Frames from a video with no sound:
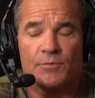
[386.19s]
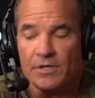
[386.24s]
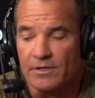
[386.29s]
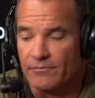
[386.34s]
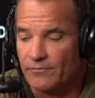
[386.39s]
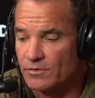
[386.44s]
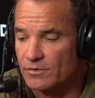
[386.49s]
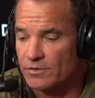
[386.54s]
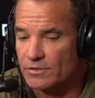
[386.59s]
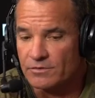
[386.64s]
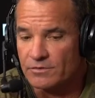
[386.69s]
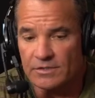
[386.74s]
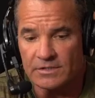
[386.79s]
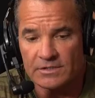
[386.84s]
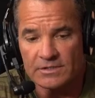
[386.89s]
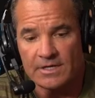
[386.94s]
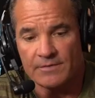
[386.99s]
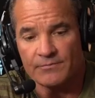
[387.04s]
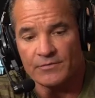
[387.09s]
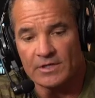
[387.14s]
But if you're
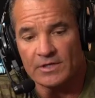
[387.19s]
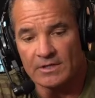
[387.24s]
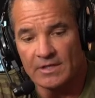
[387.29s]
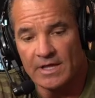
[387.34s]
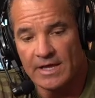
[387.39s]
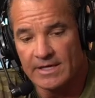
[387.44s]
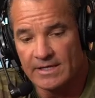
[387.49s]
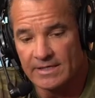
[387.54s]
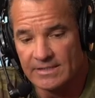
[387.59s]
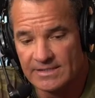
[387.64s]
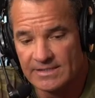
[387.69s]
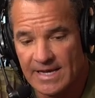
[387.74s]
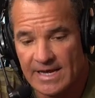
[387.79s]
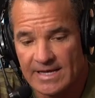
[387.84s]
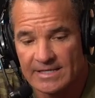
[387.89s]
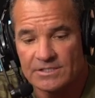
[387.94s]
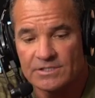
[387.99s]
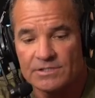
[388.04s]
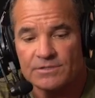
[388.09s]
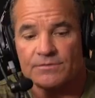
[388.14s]
using something like a
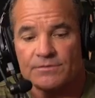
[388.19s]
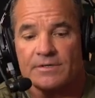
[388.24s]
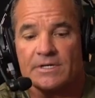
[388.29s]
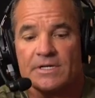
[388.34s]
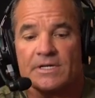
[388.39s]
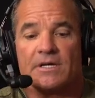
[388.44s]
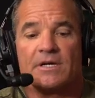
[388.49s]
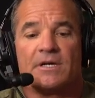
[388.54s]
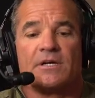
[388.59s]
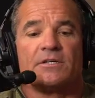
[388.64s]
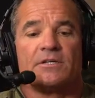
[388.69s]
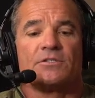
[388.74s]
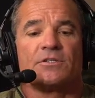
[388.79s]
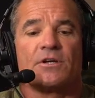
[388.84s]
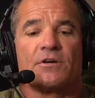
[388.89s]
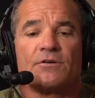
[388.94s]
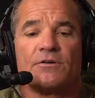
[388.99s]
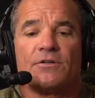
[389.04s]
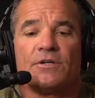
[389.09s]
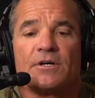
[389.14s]
size 3
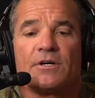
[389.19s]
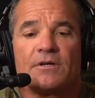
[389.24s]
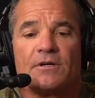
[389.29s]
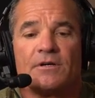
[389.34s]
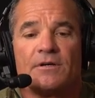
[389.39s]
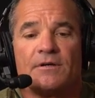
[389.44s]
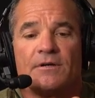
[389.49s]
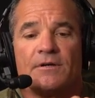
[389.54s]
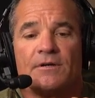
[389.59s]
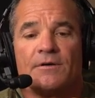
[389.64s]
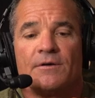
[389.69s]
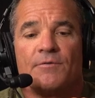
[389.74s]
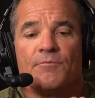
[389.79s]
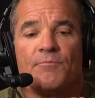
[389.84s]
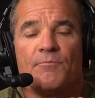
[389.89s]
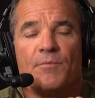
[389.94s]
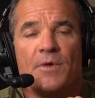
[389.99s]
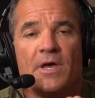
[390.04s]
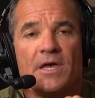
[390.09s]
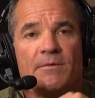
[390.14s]
circle hook,
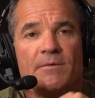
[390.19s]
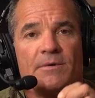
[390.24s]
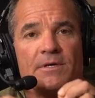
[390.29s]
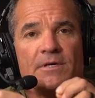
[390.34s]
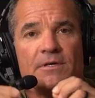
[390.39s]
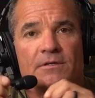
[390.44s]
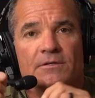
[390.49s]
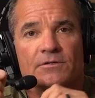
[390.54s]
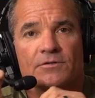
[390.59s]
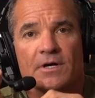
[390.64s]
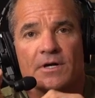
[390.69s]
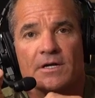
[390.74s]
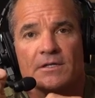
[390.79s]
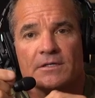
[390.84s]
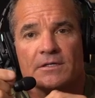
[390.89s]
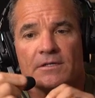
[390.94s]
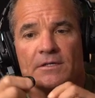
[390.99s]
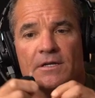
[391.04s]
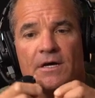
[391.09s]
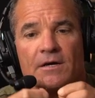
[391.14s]
maybe the
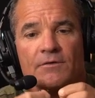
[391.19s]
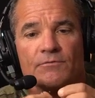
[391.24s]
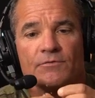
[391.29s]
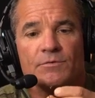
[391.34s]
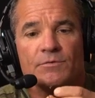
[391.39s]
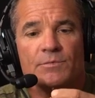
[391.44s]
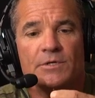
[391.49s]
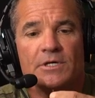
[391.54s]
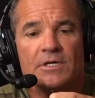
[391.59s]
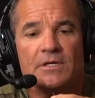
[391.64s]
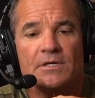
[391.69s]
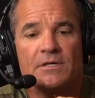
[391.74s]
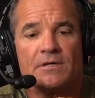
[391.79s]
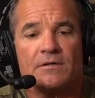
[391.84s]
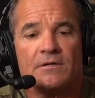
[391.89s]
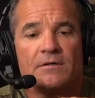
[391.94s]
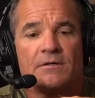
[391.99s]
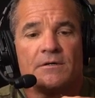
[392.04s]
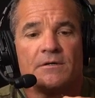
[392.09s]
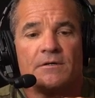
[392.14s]
trilene knot would
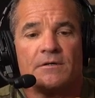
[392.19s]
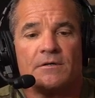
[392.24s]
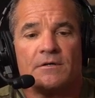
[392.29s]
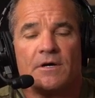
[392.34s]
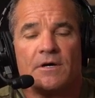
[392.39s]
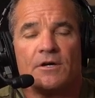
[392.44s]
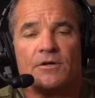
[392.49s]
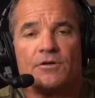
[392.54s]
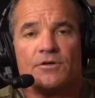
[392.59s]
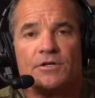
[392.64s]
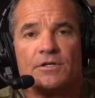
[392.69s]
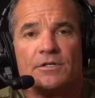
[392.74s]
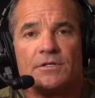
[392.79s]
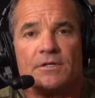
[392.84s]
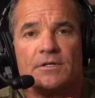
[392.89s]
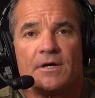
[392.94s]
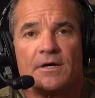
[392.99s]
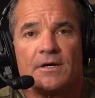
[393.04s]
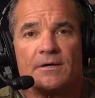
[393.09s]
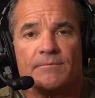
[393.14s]
be a
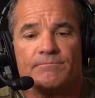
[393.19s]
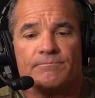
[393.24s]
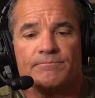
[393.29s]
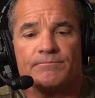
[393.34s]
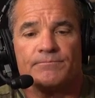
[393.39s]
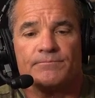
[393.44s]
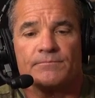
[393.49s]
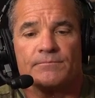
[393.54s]
good, um,